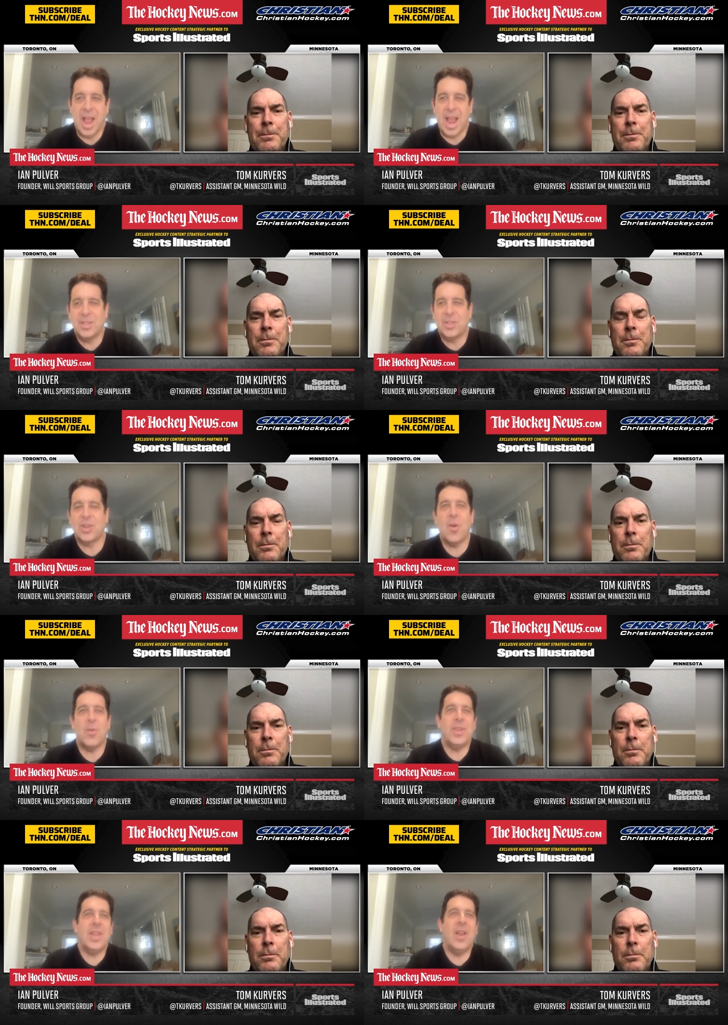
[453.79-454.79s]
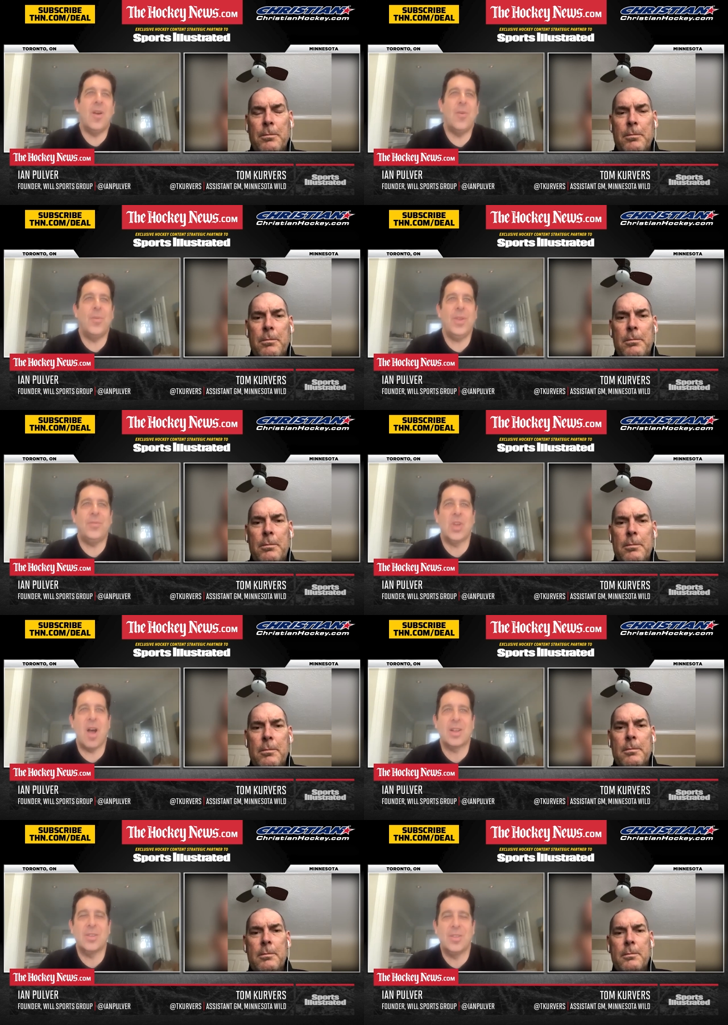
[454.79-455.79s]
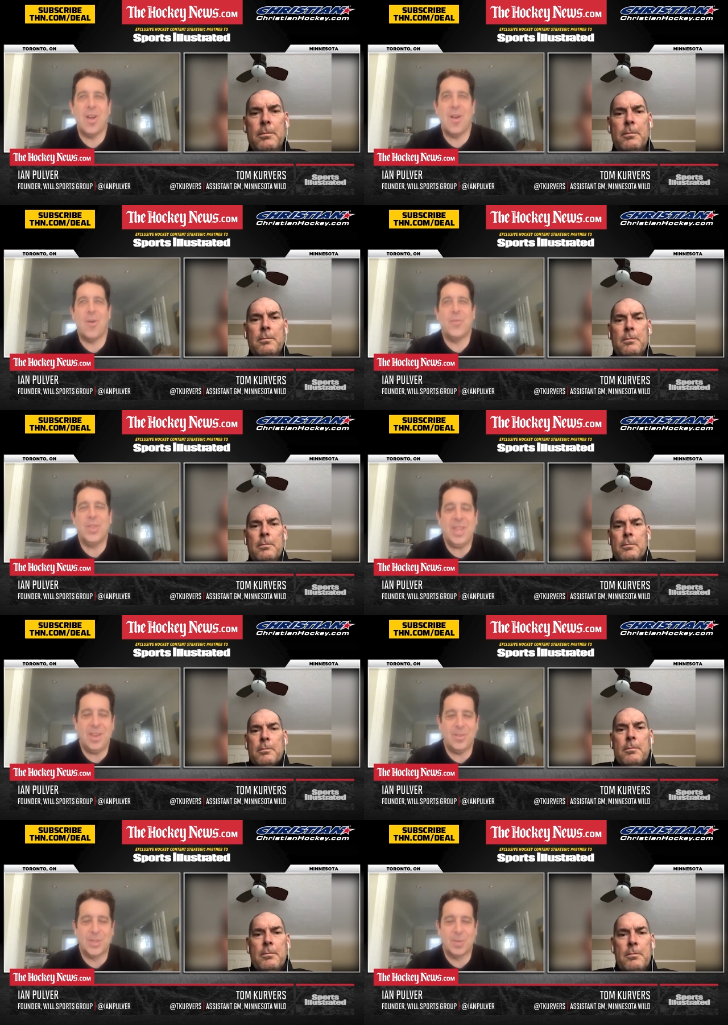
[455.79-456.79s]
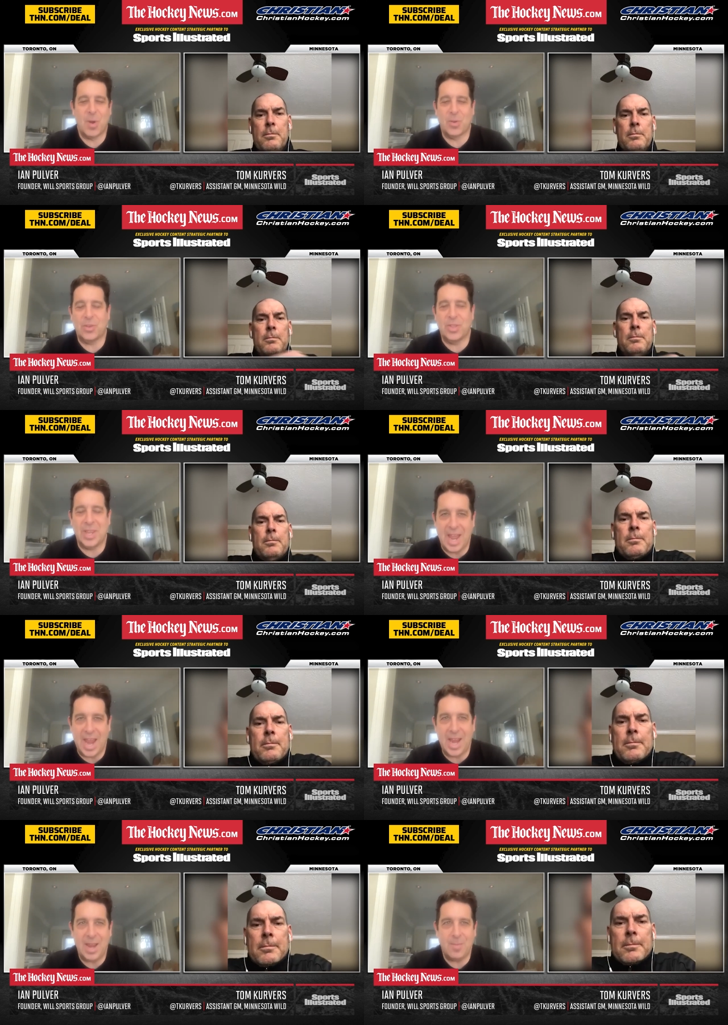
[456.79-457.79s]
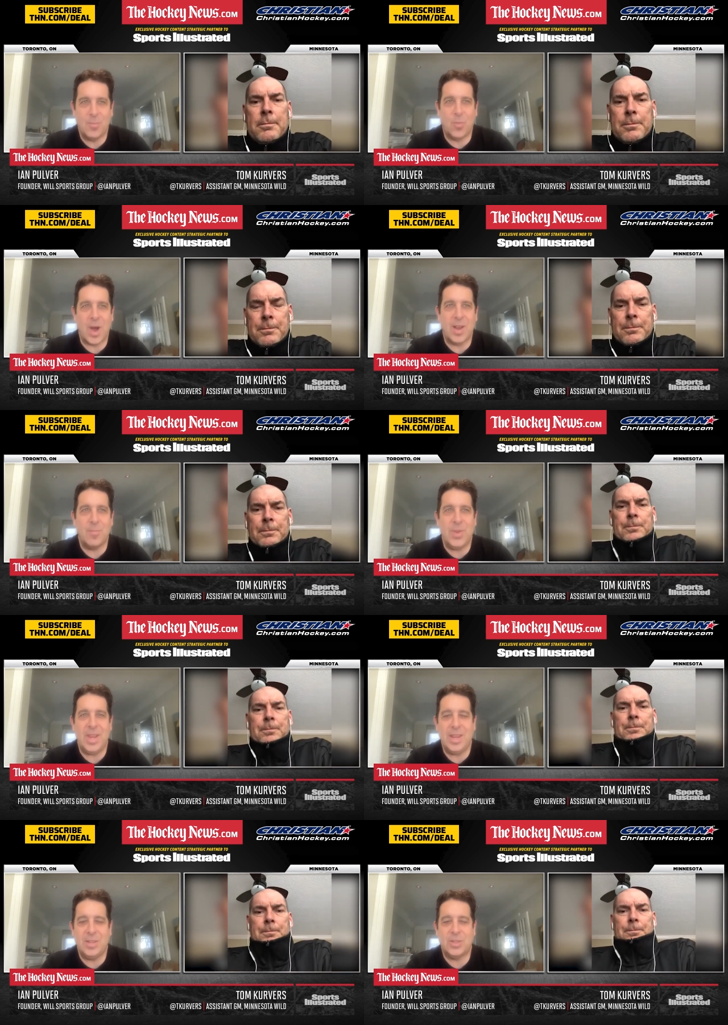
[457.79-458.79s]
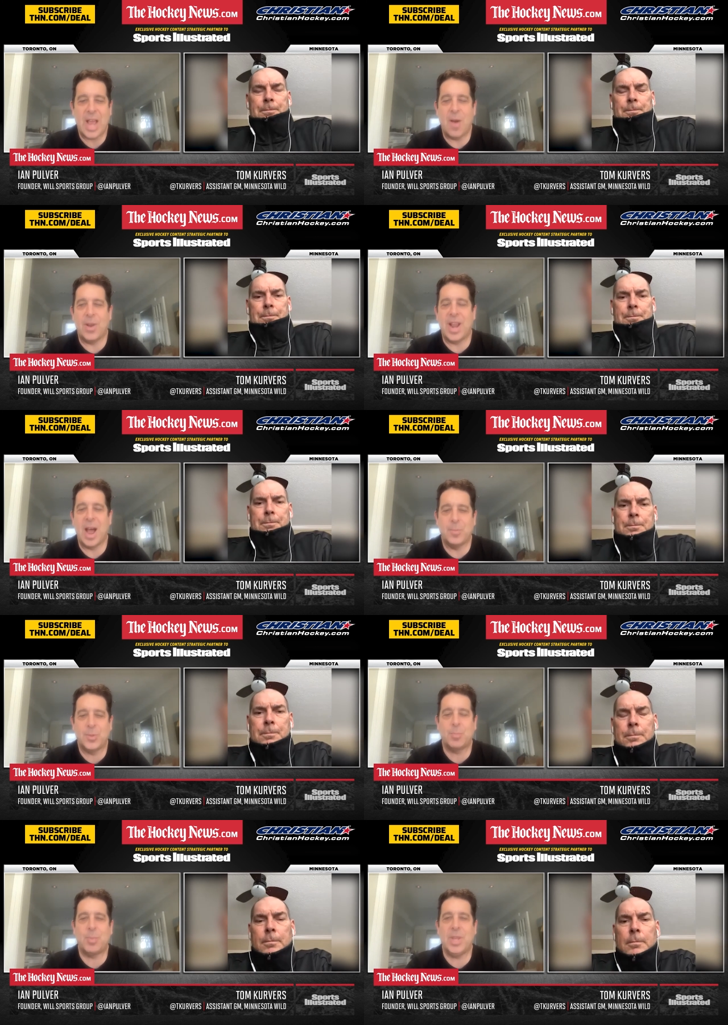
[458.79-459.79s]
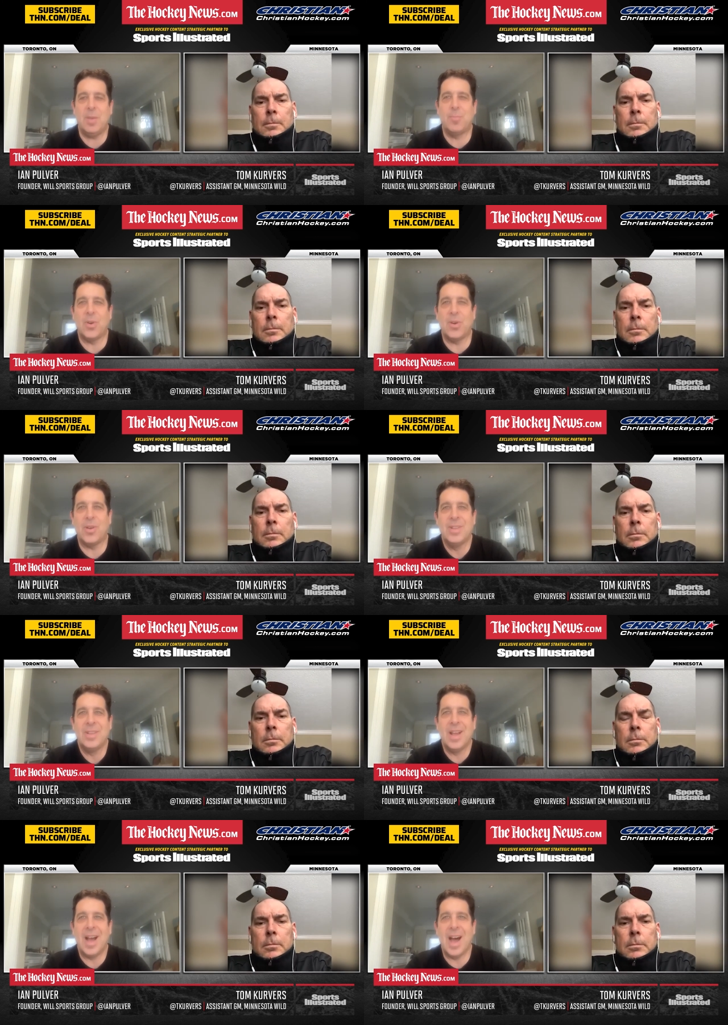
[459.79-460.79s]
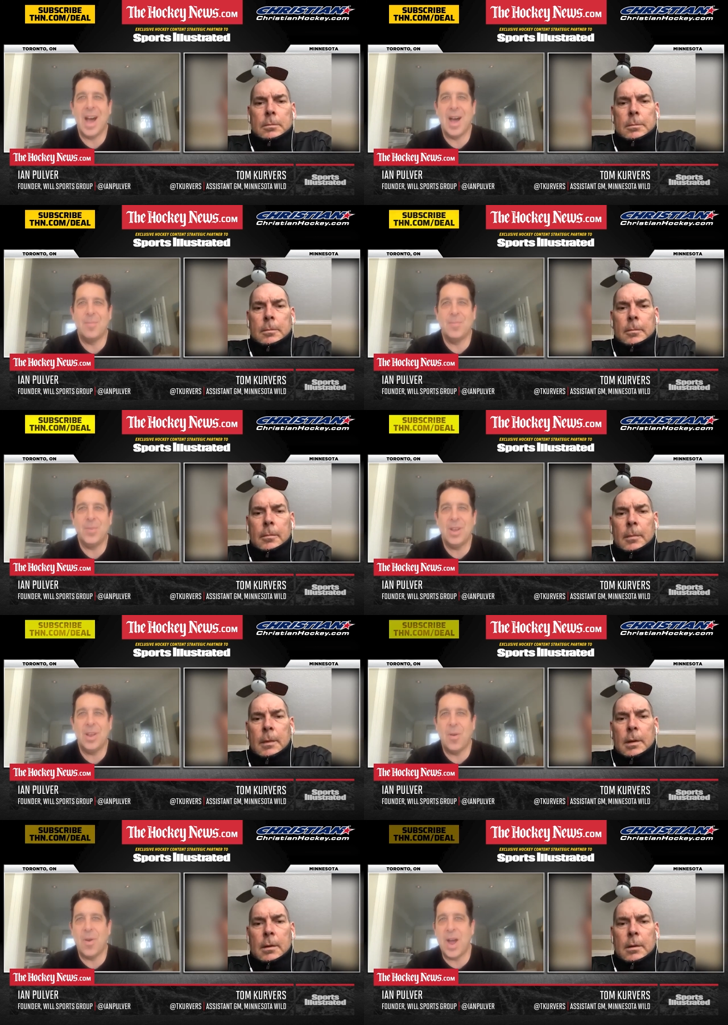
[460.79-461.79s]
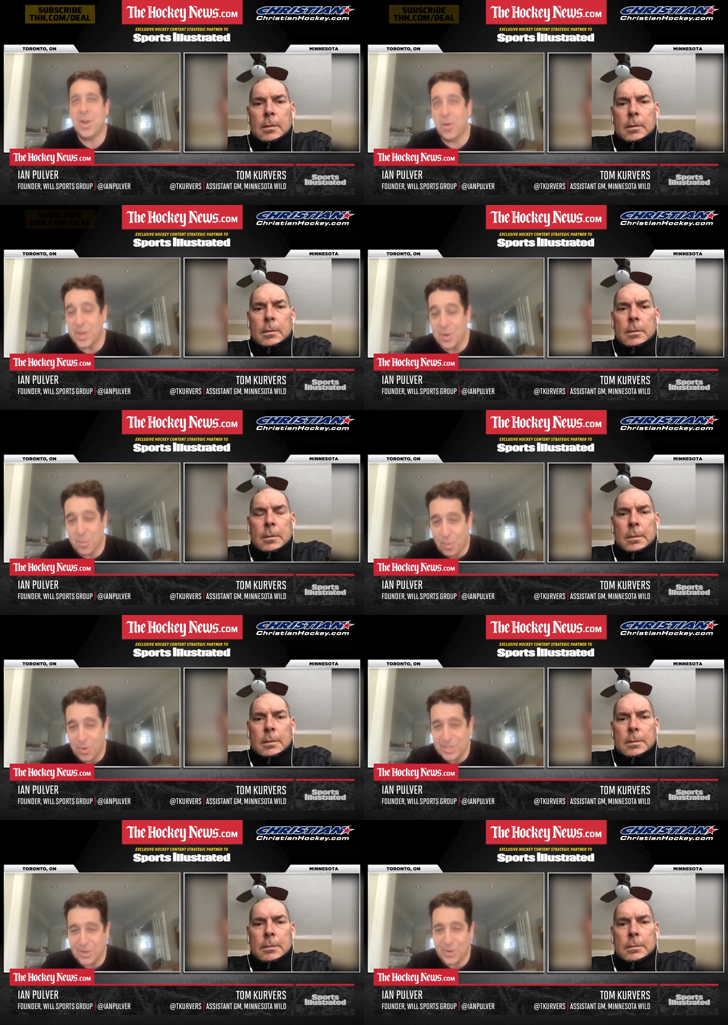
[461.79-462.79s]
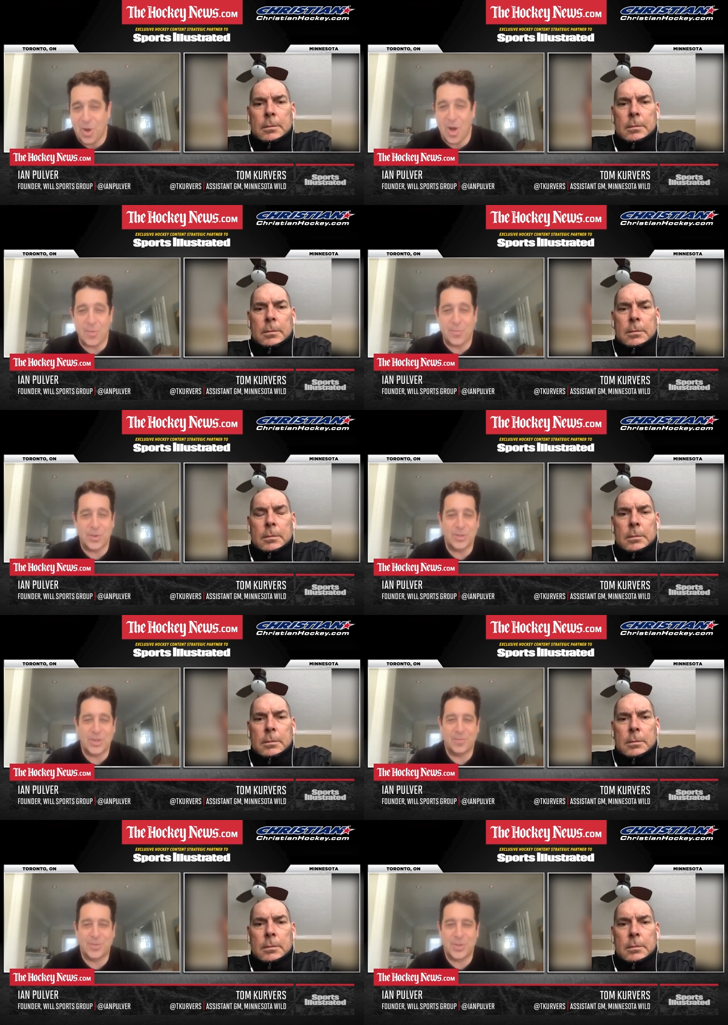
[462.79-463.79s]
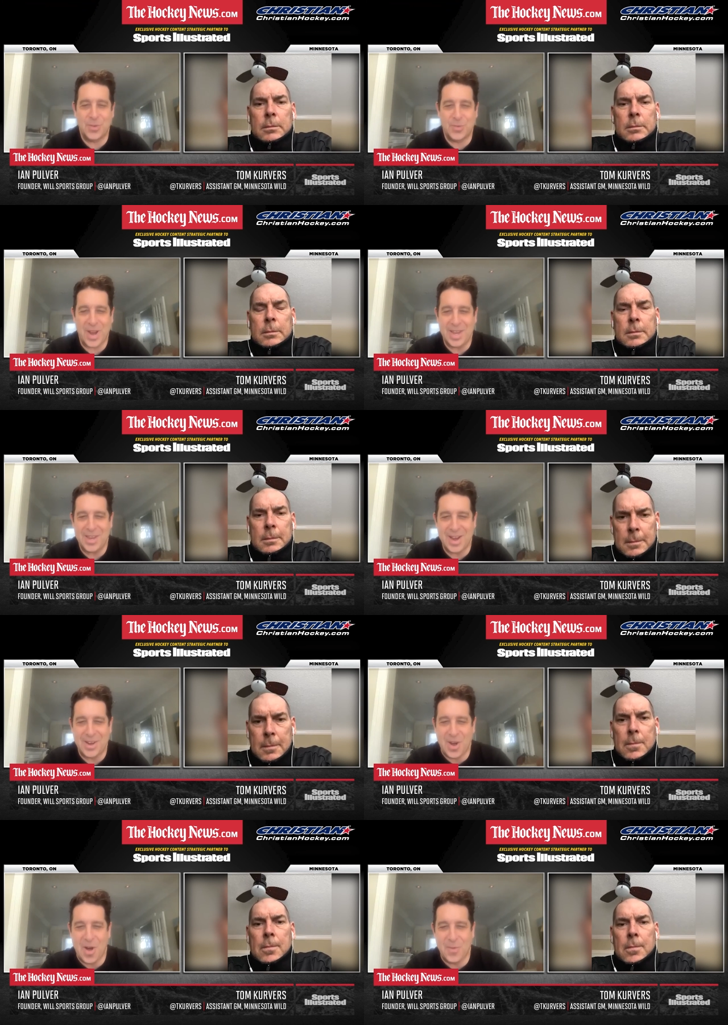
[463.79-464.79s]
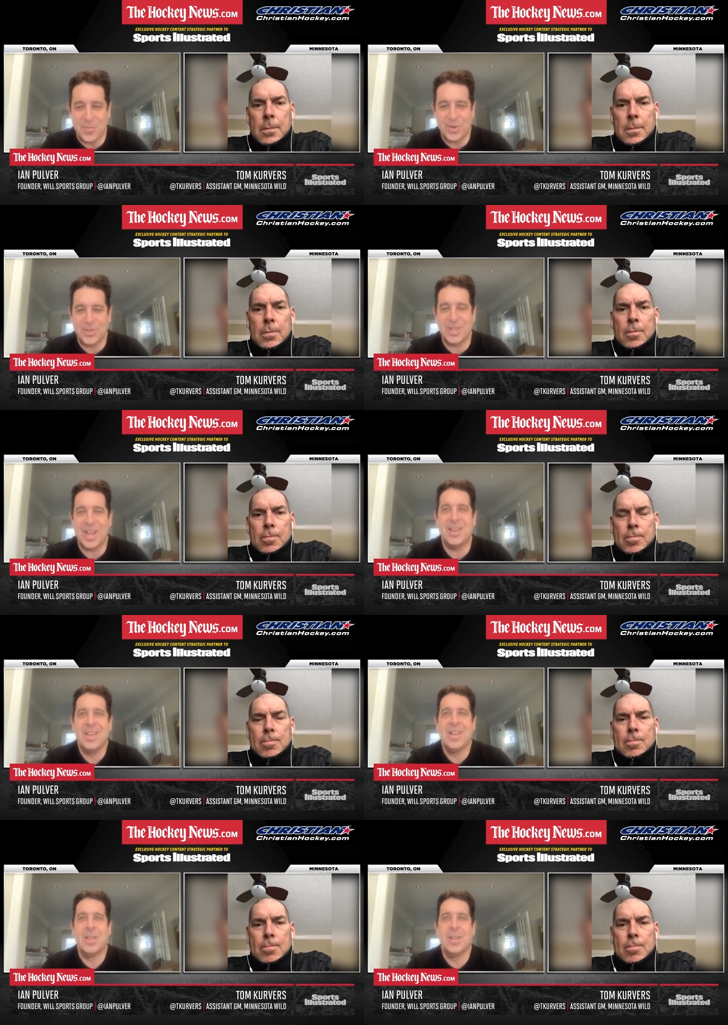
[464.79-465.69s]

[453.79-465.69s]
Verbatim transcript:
Speaker 1: And so, you know, we've talked a lot over the years about the game, what it means, how it helps people. Um, you know, I know that your boys are golfers. You have two great young golfers. And